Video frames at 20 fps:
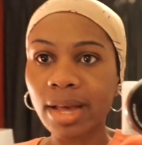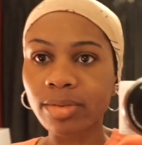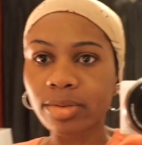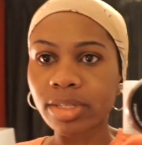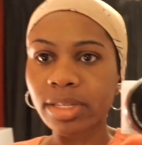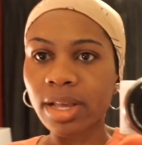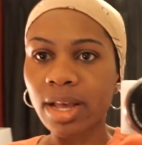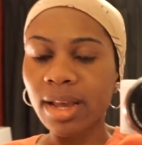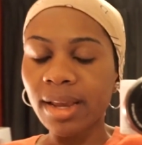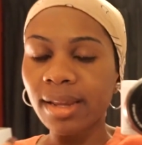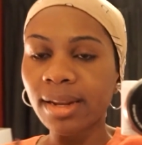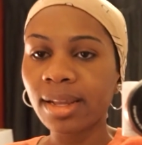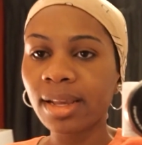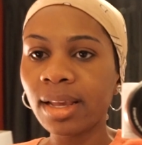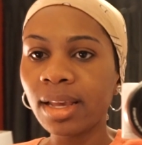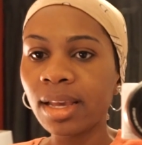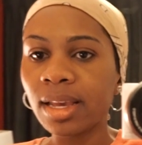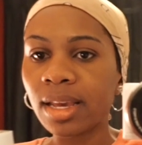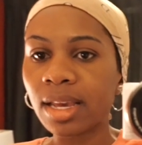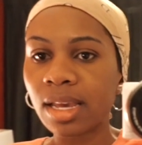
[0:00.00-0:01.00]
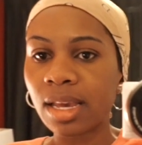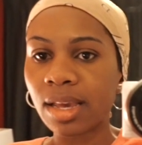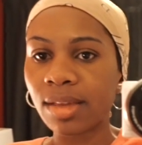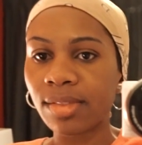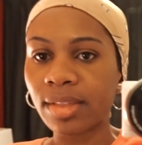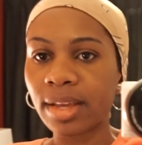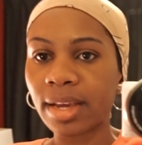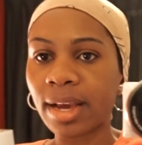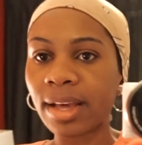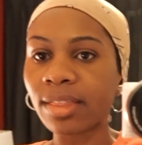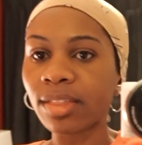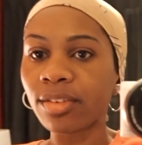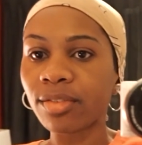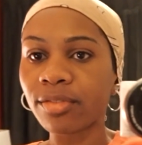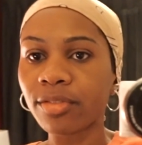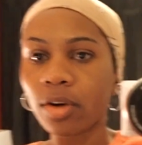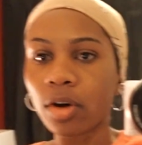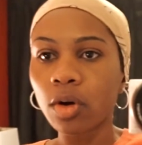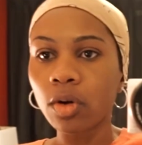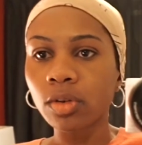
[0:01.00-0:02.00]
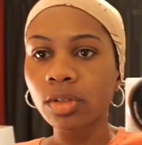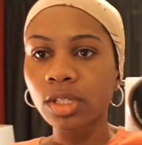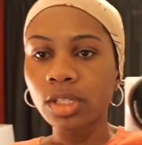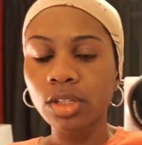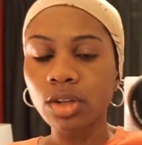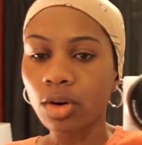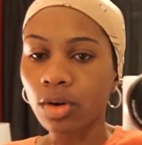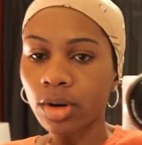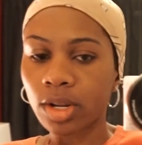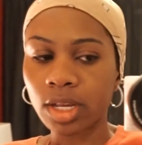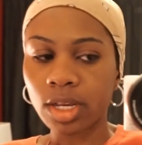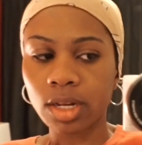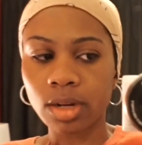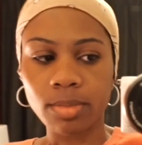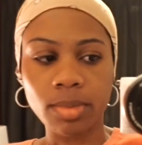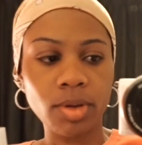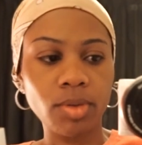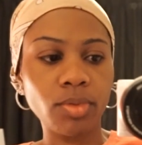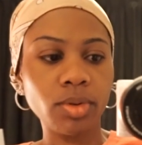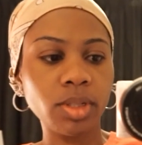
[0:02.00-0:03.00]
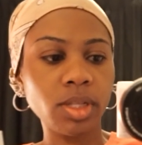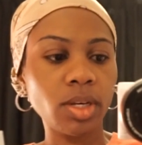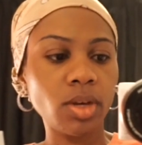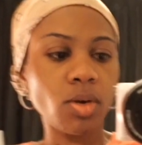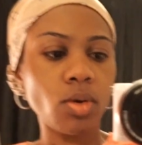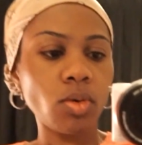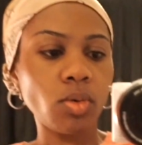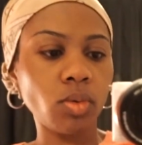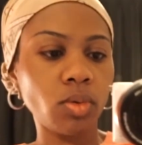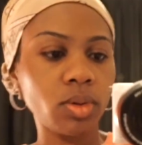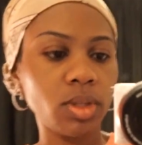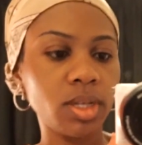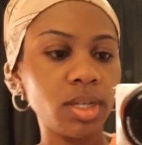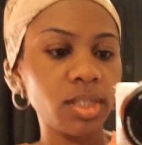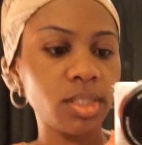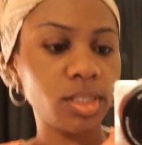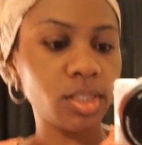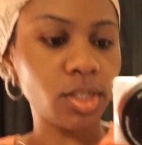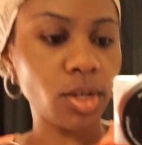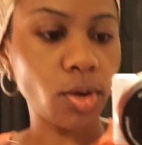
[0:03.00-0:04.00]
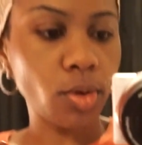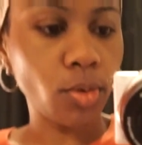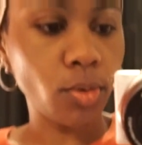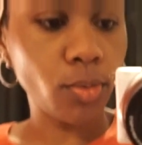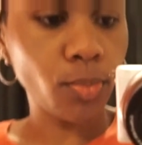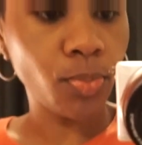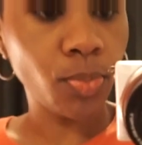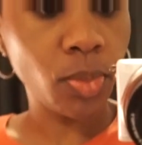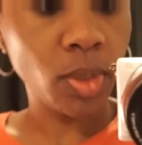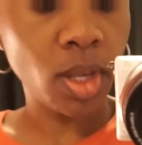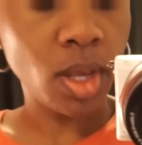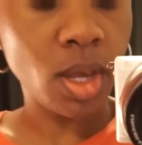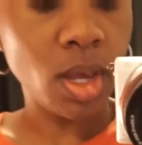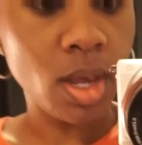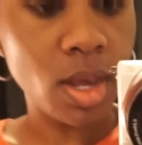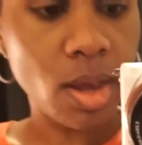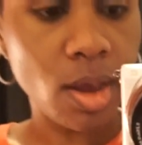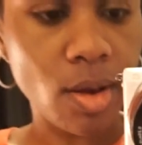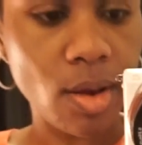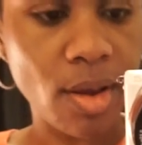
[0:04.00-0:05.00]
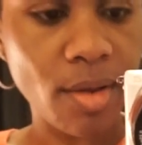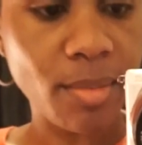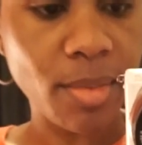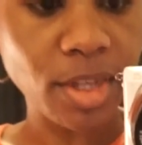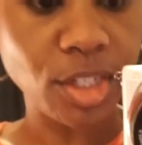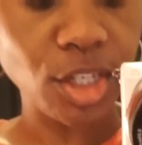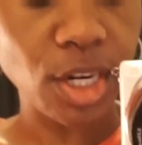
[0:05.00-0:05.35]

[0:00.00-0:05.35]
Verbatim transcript: outside. And then at the falls, it's already going to be really cold. So I'll have my